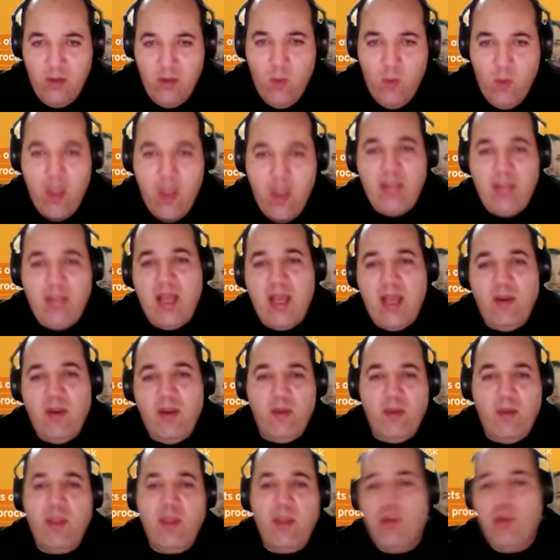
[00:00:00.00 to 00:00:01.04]
What are we
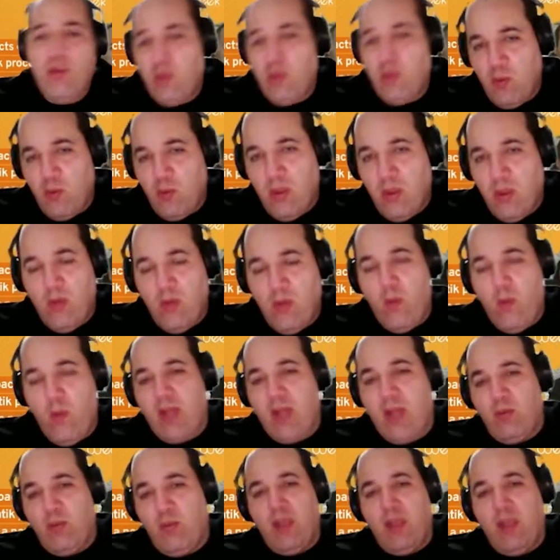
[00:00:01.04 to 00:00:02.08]
going to do?
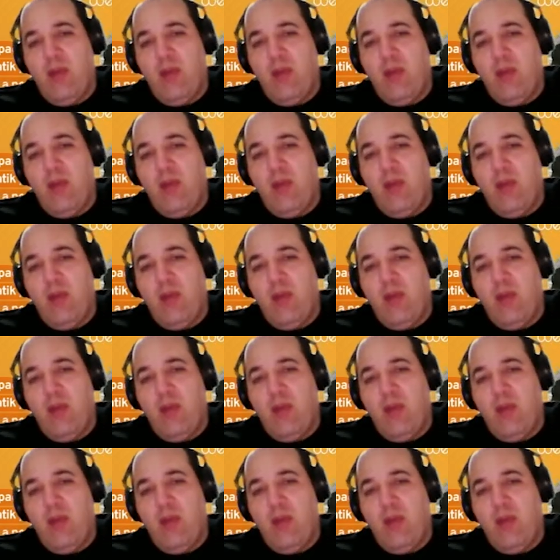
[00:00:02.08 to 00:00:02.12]
What